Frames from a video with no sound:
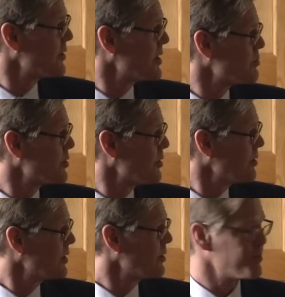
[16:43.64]
they're on
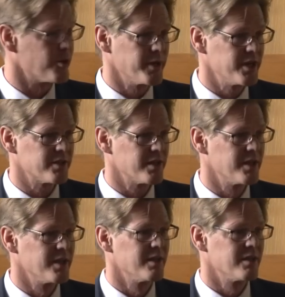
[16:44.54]
parole or
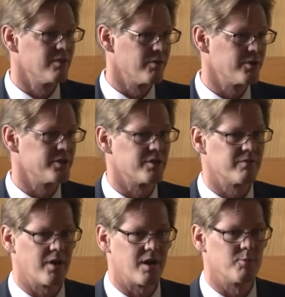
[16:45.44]
probation, the voters are
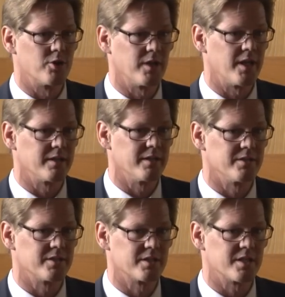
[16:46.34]
far more likely
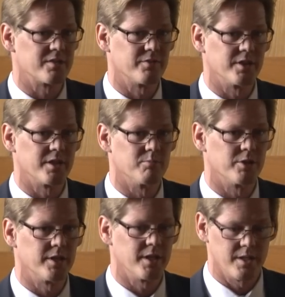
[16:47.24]
to successfully
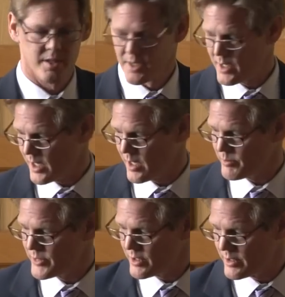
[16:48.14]
complete um,
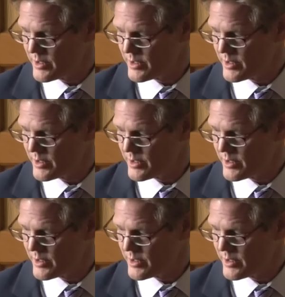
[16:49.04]
their,